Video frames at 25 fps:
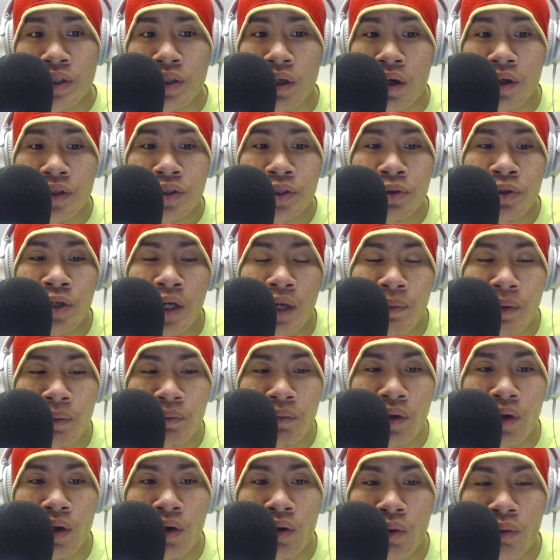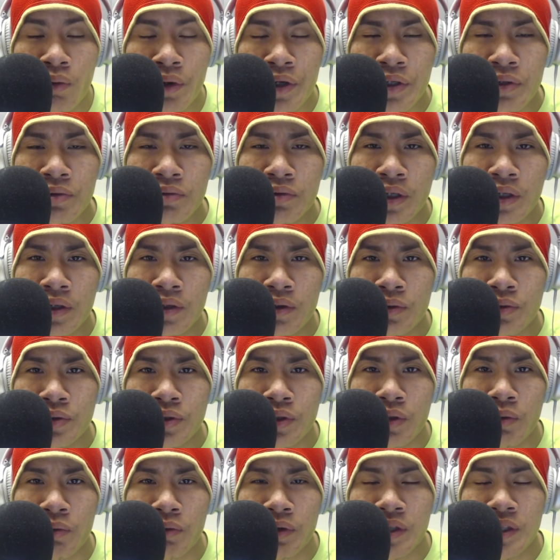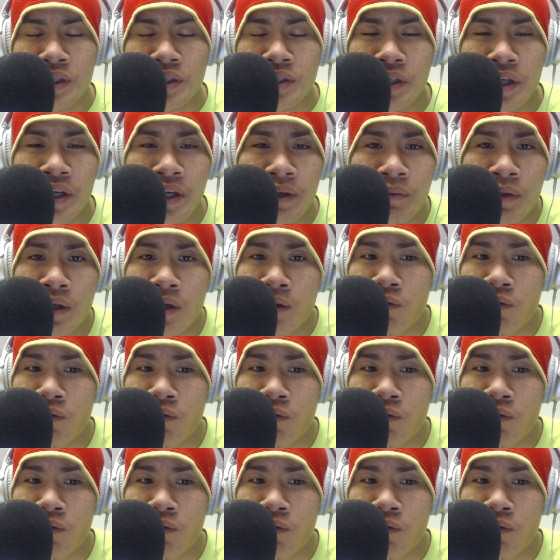Also comment below on what you think, who's going to win this game,